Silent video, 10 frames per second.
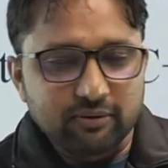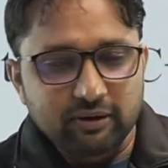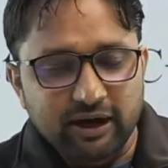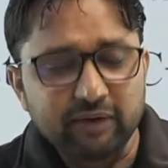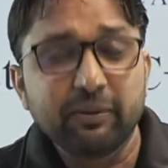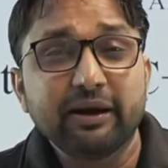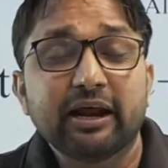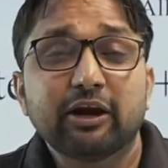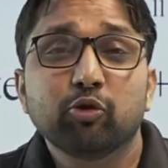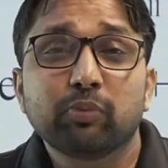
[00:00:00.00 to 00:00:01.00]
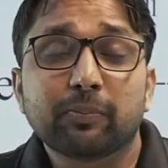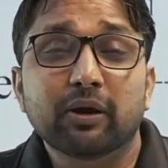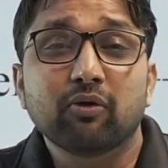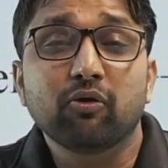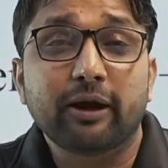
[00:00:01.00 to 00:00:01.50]
let me tell you
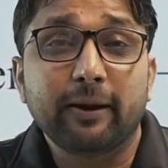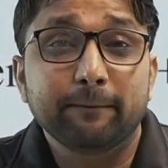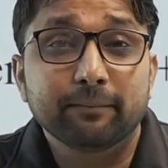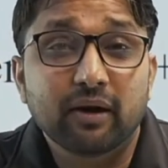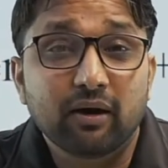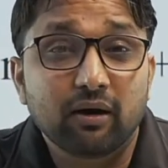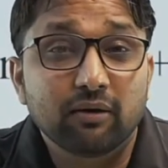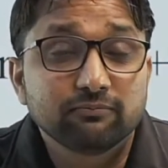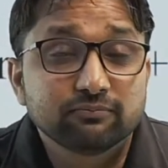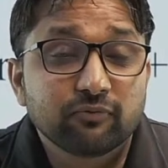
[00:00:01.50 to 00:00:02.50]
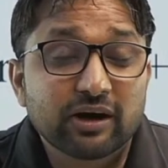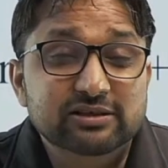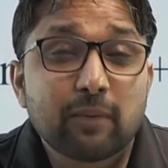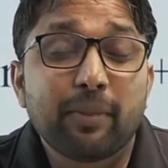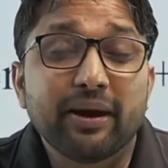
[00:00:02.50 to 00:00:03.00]
people, okay, what is
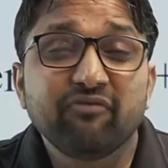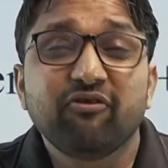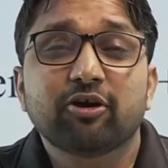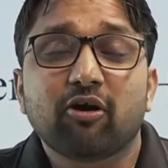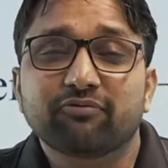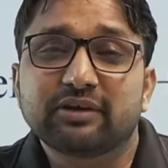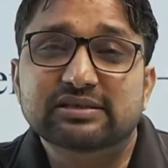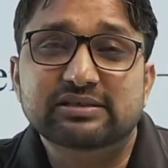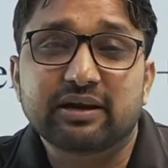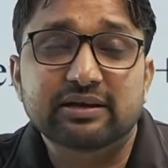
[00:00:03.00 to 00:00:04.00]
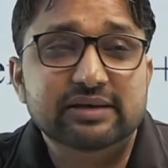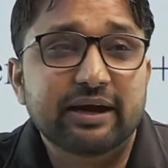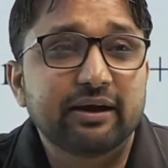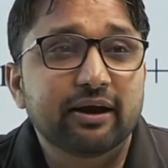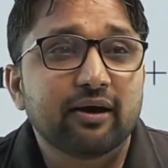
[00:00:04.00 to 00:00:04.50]
the benefit of this series
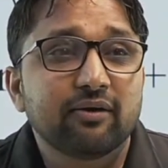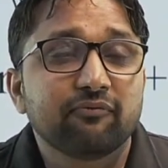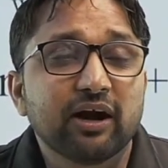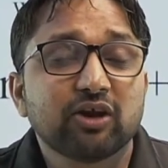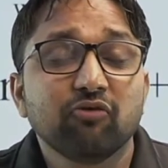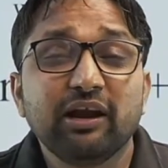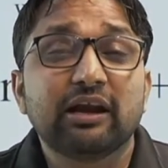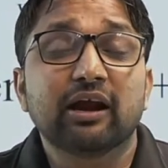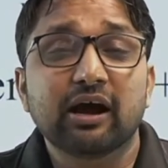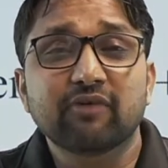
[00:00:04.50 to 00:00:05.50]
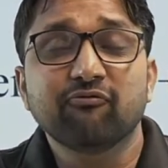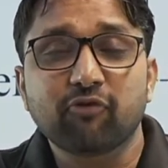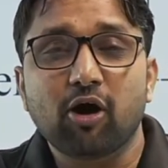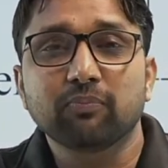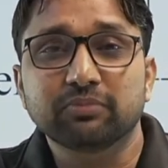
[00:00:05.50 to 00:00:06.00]
and what you will learn
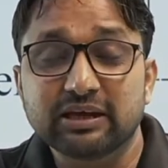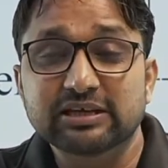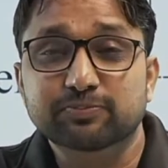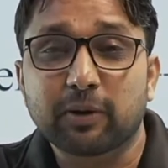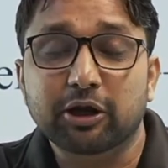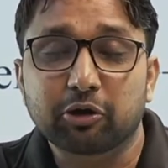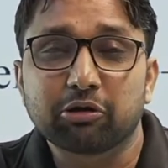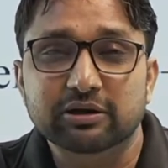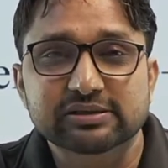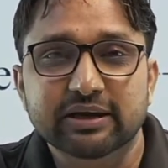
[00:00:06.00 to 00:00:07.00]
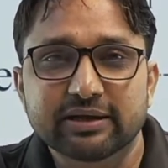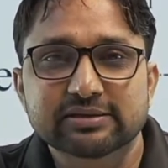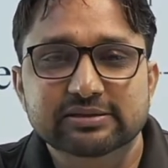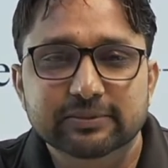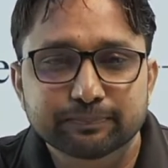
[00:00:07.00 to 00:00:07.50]
from this particular
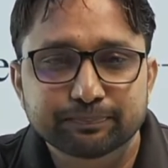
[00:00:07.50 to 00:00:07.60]
series.